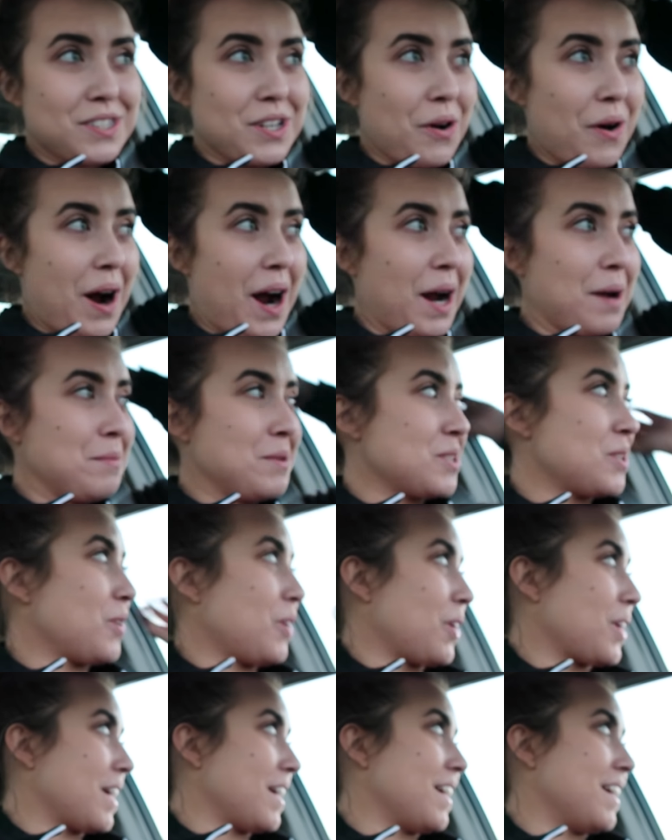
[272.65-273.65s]
So I'm in
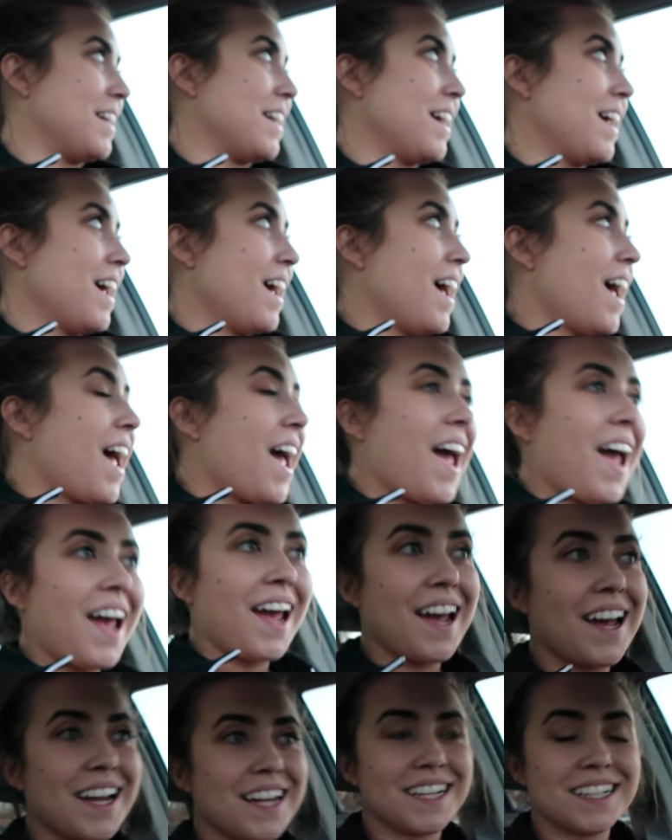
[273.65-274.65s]
Target
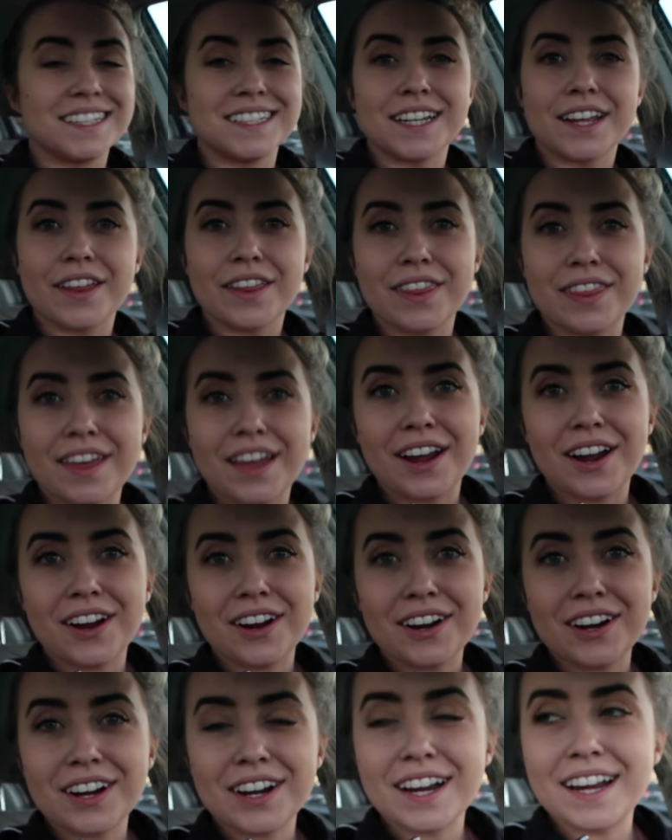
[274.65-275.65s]
and
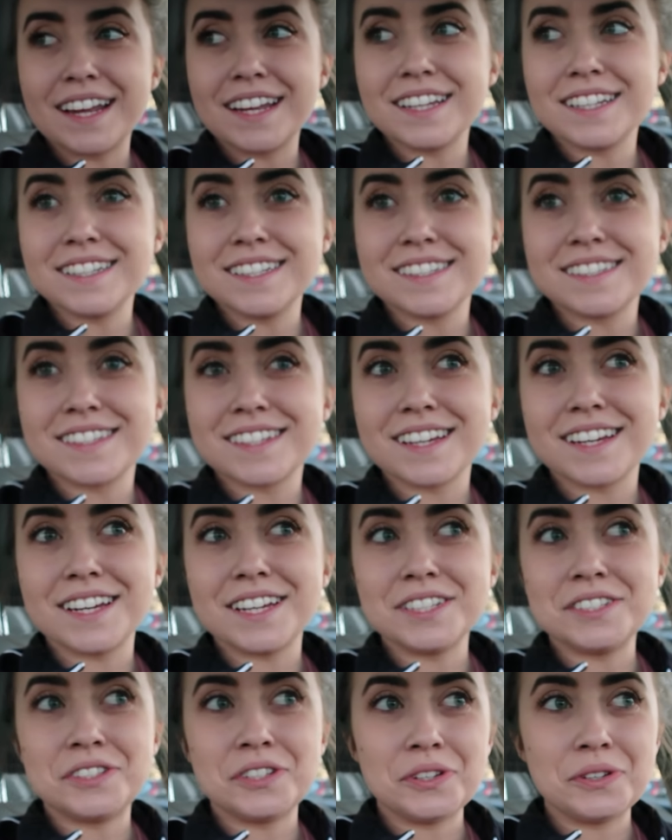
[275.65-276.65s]
there is
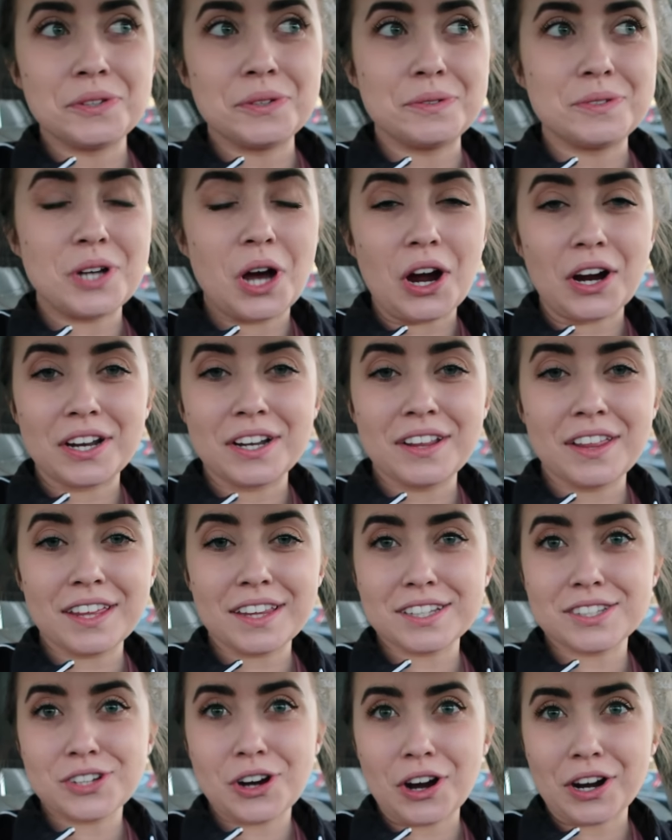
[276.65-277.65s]
a dude talking to
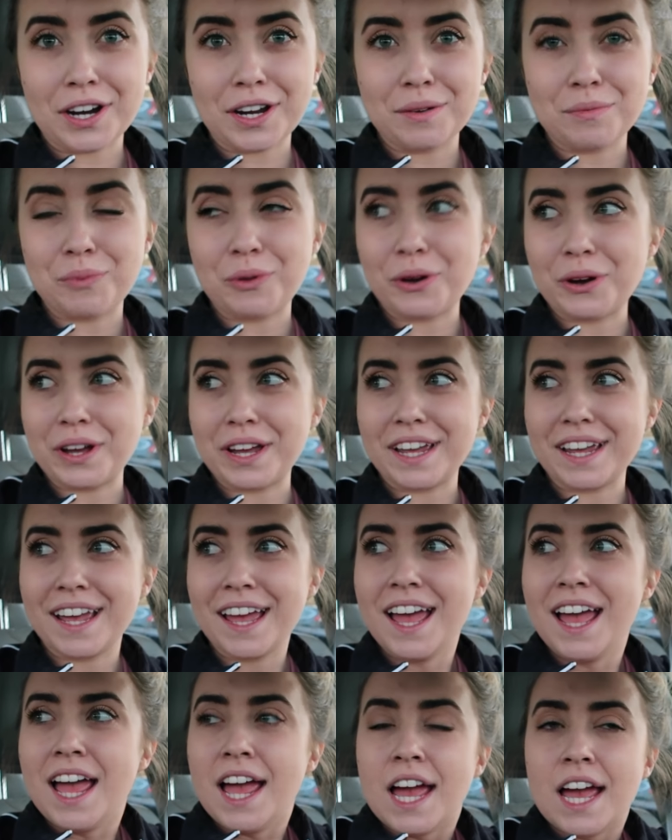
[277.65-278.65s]
like this Target
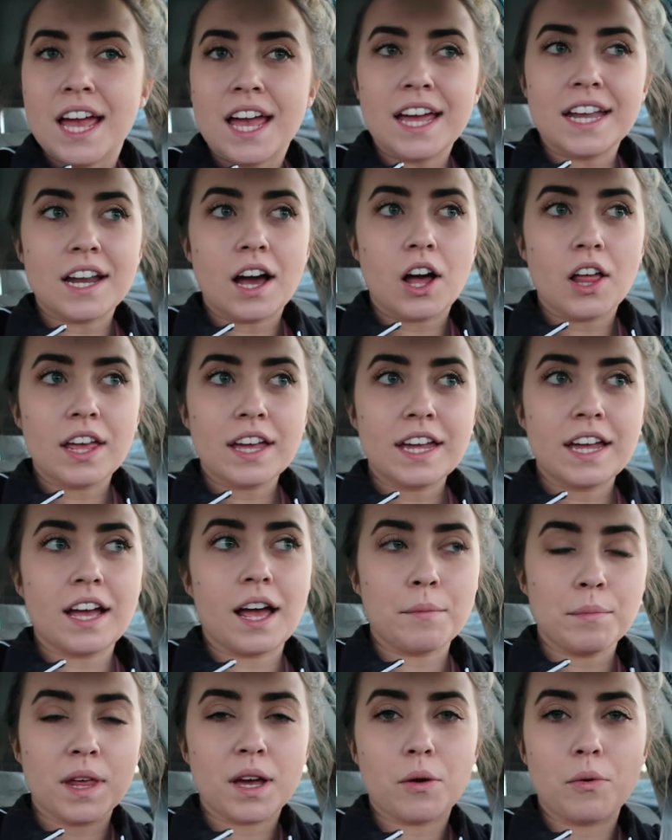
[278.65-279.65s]
employee and all I,
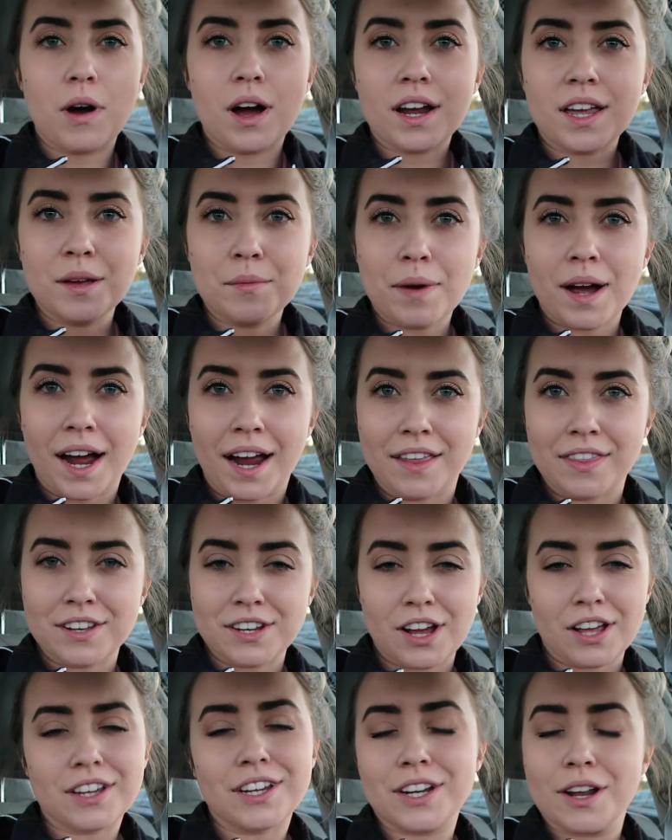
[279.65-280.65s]
I'm like walking by in
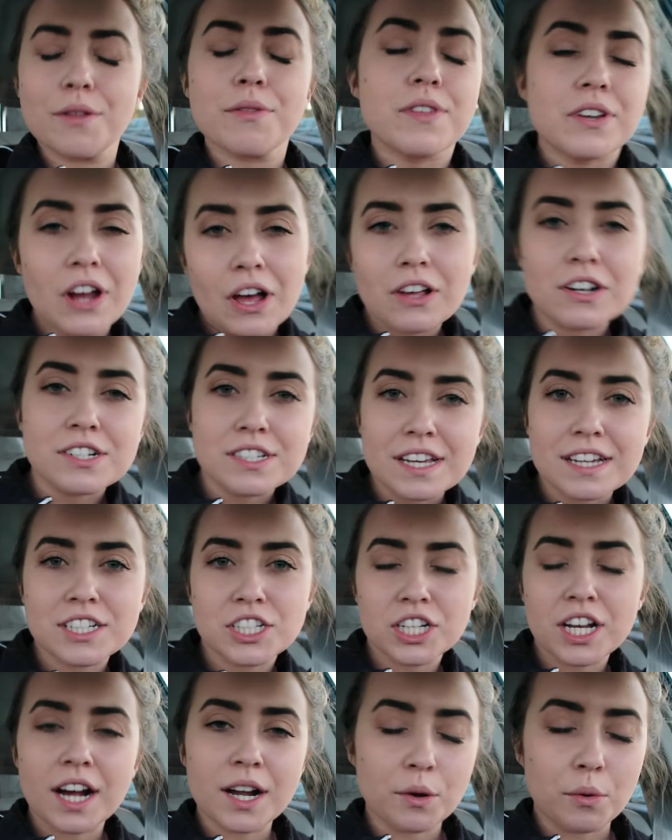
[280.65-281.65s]
the, you know, the dollar
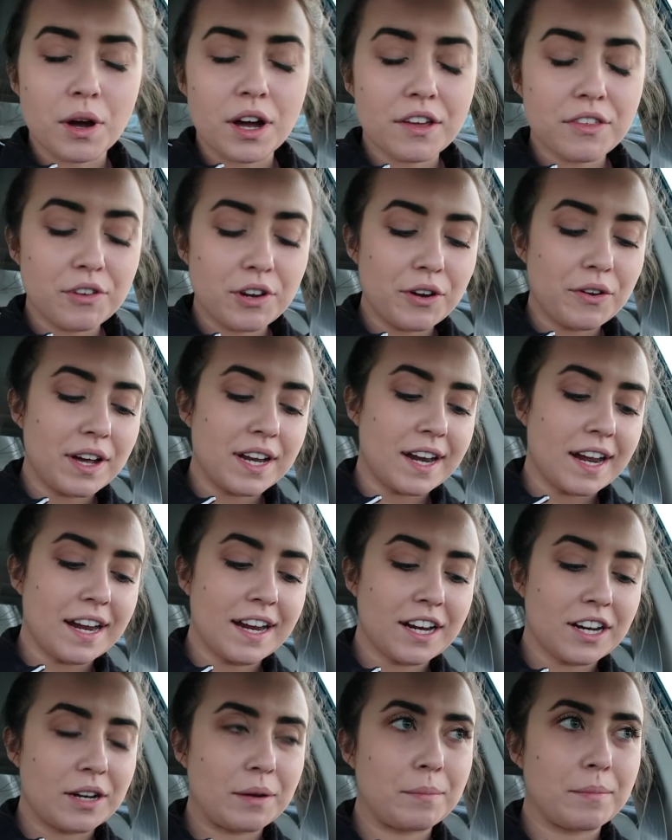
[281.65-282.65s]
section, gotta walk through and I
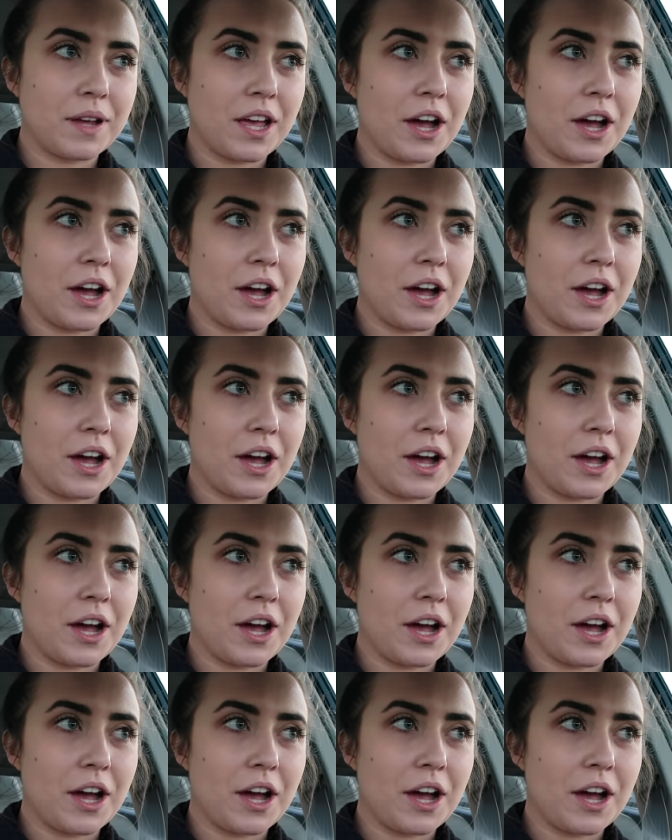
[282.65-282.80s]
hear him